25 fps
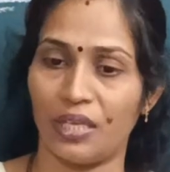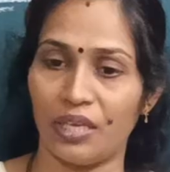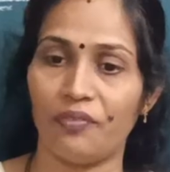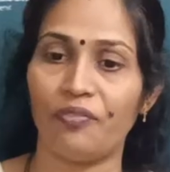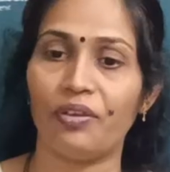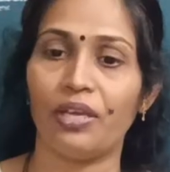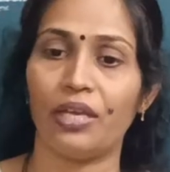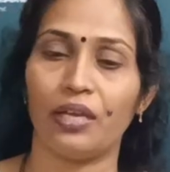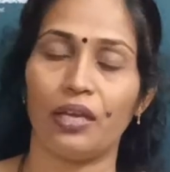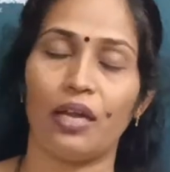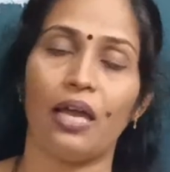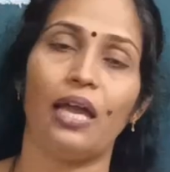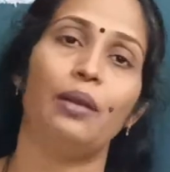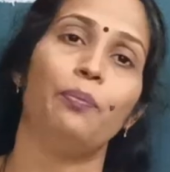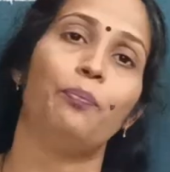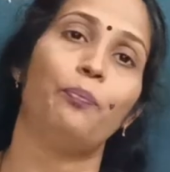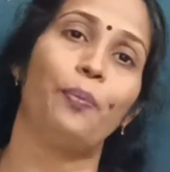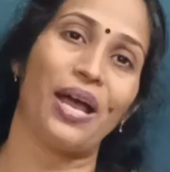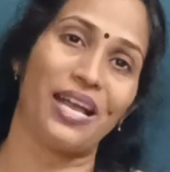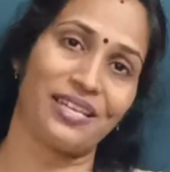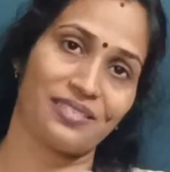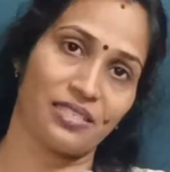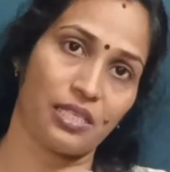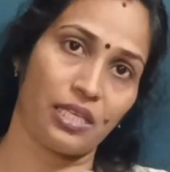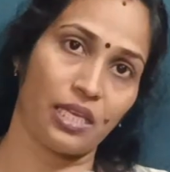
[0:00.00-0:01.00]
giving and
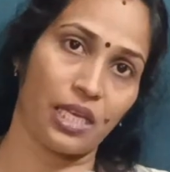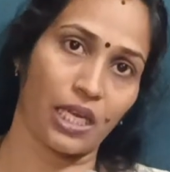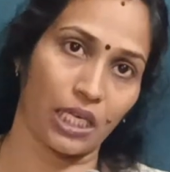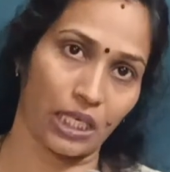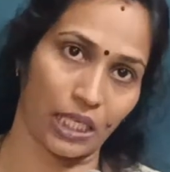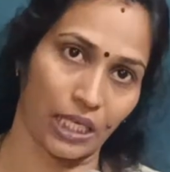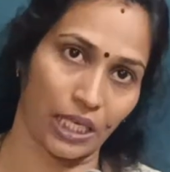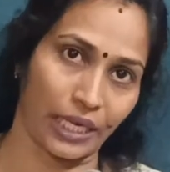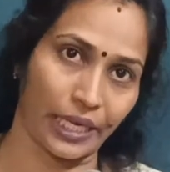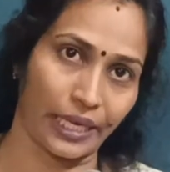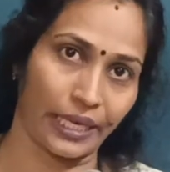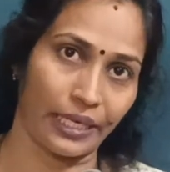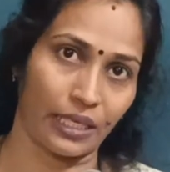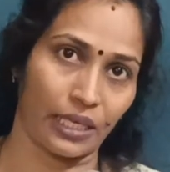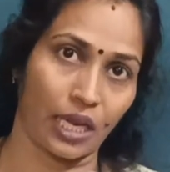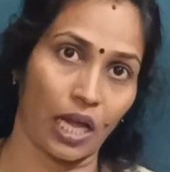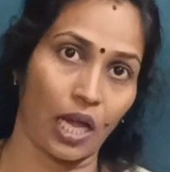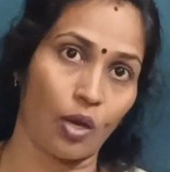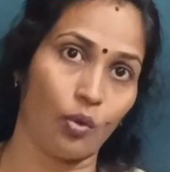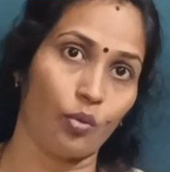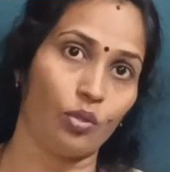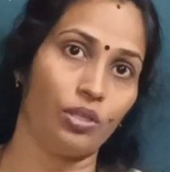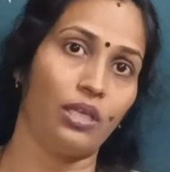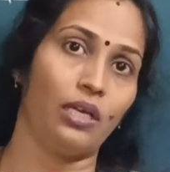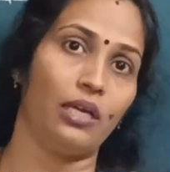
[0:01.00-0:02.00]
passing and current,
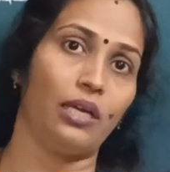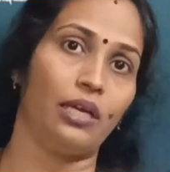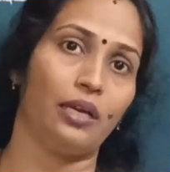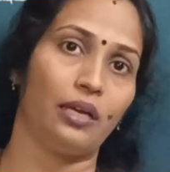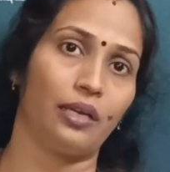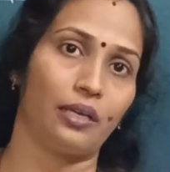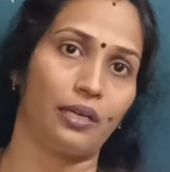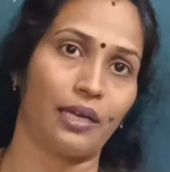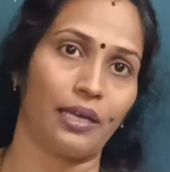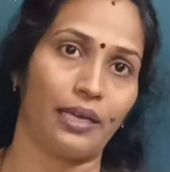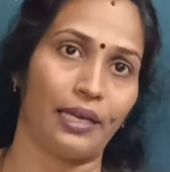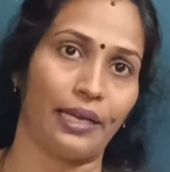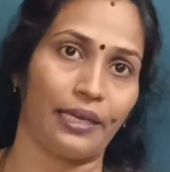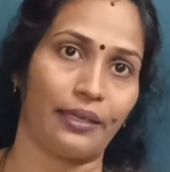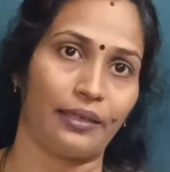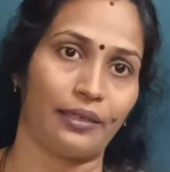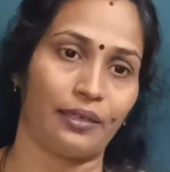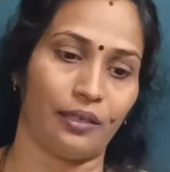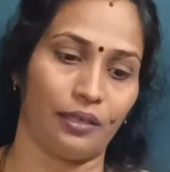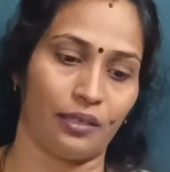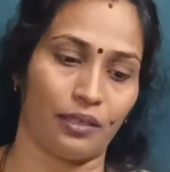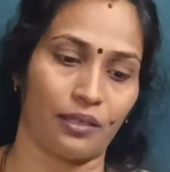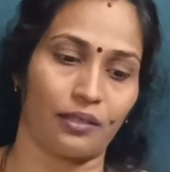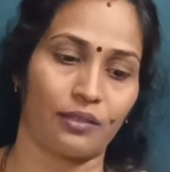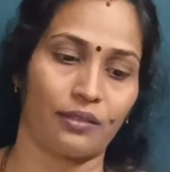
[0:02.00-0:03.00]
how the
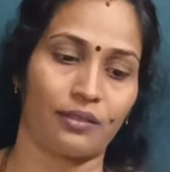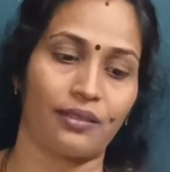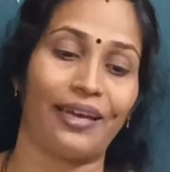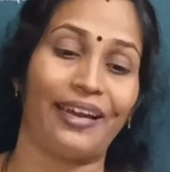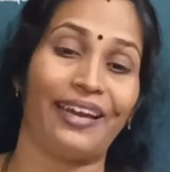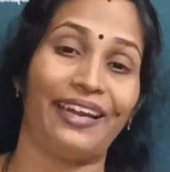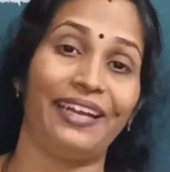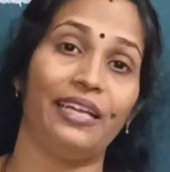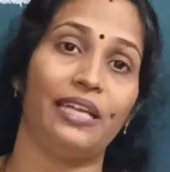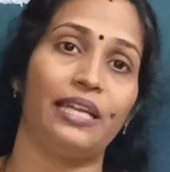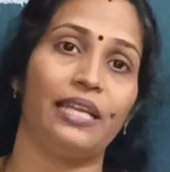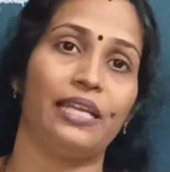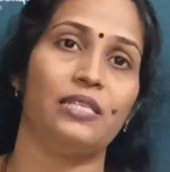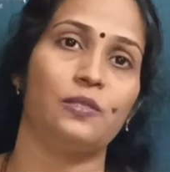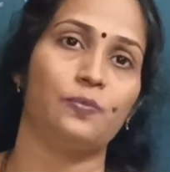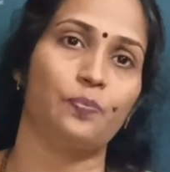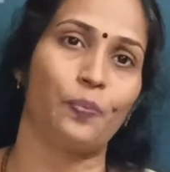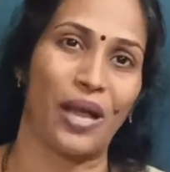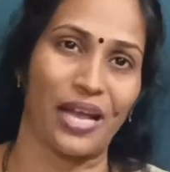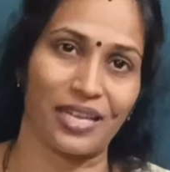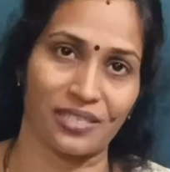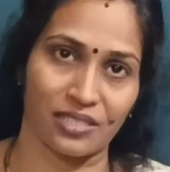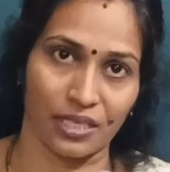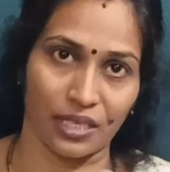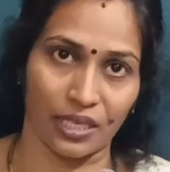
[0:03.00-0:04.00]
current is
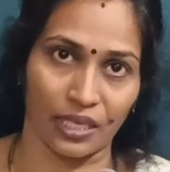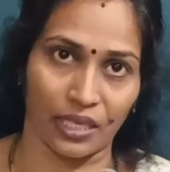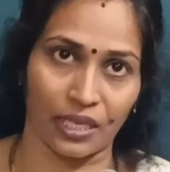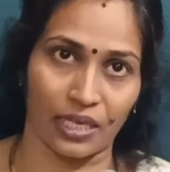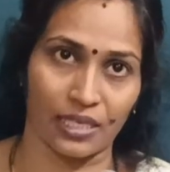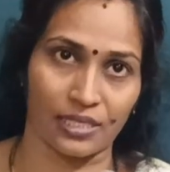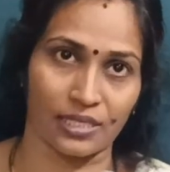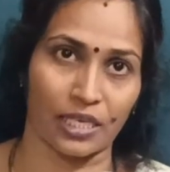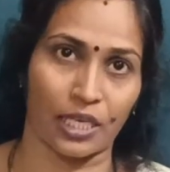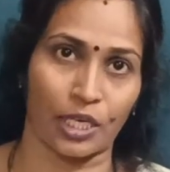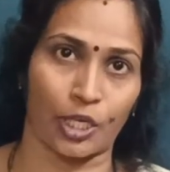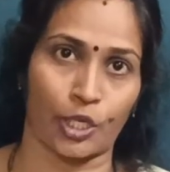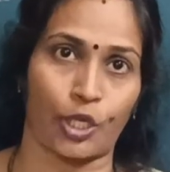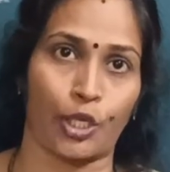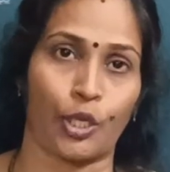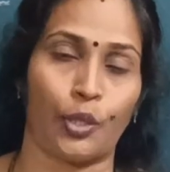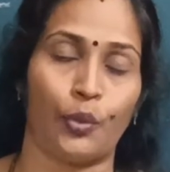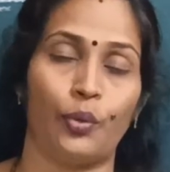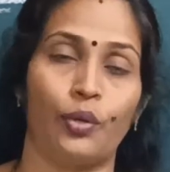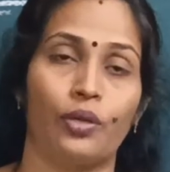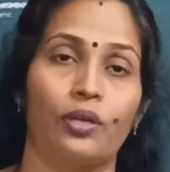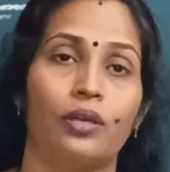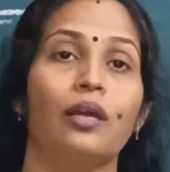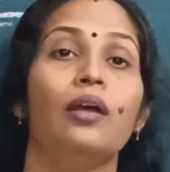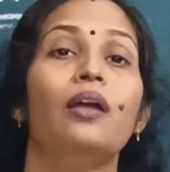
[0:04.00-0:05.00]
passing in a
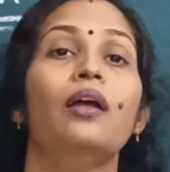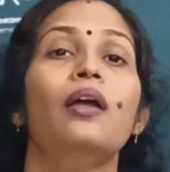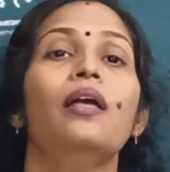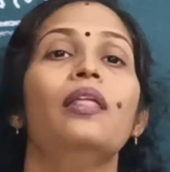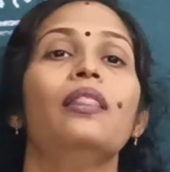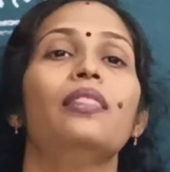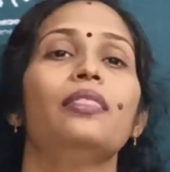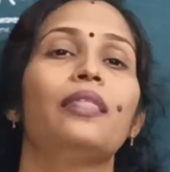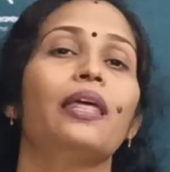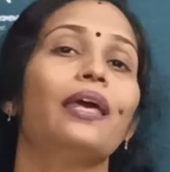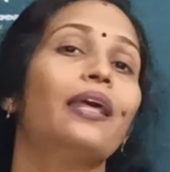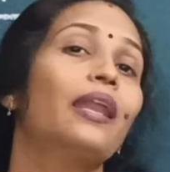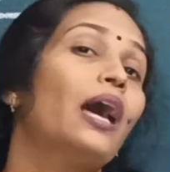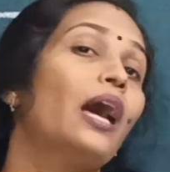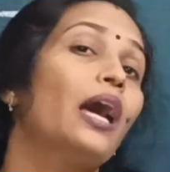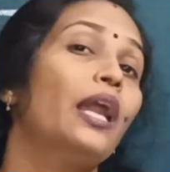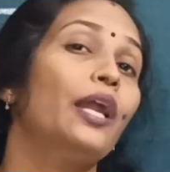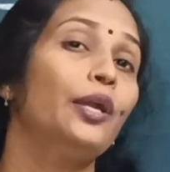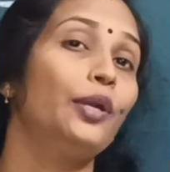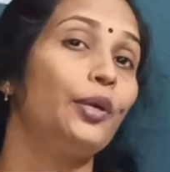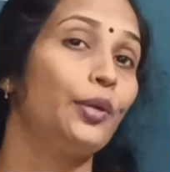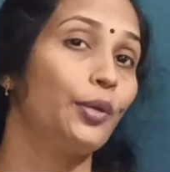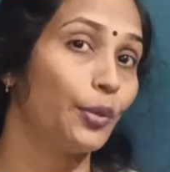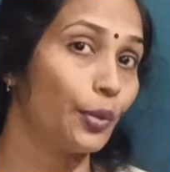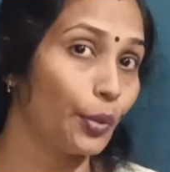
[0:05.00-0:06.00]
circuit. There
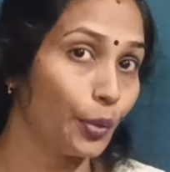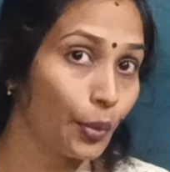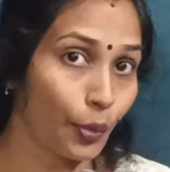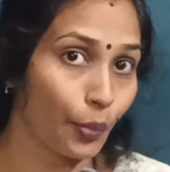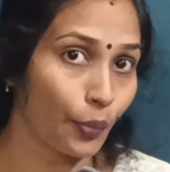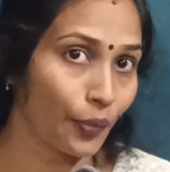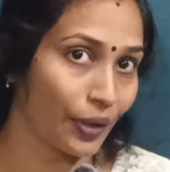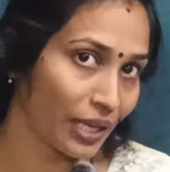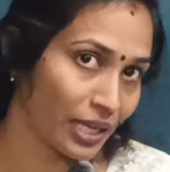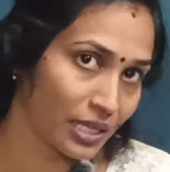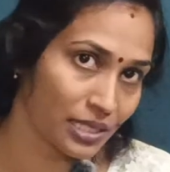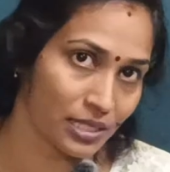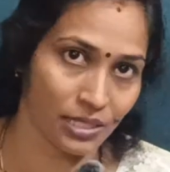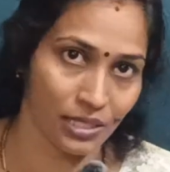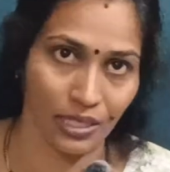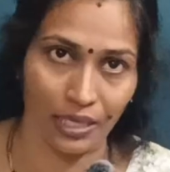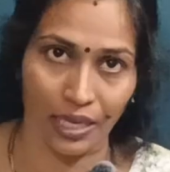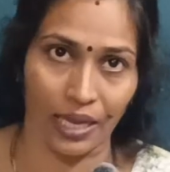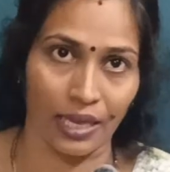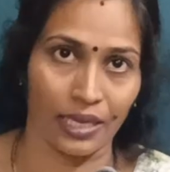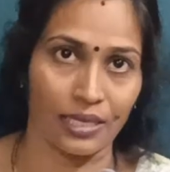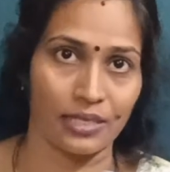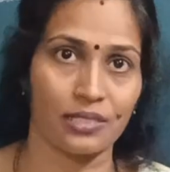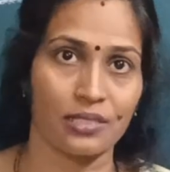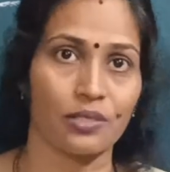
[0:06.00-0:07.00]
are two ways,
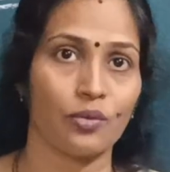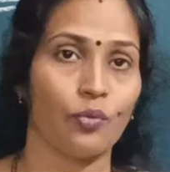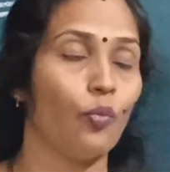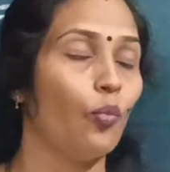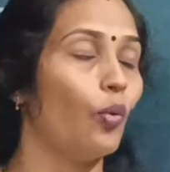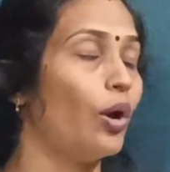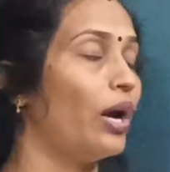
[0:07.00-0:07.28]
guys.